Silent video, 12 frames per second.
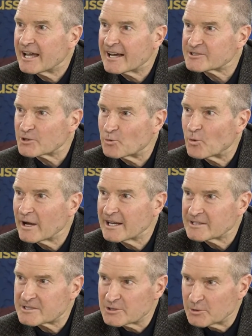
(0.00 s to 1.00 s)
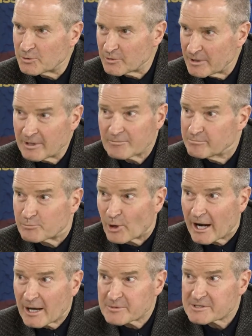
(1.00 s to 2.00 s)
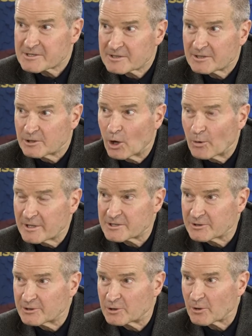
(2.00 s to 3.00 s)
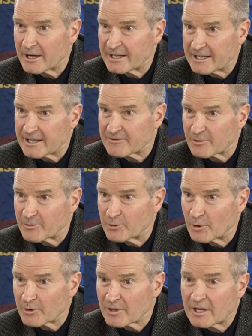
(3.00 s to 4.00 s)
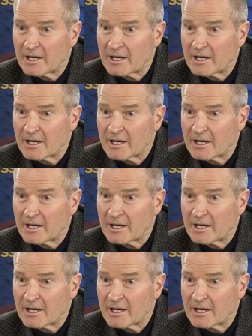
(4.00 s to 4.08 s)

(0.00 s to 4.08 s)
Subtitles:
as a way to perhaps go into Ukraine again from the north.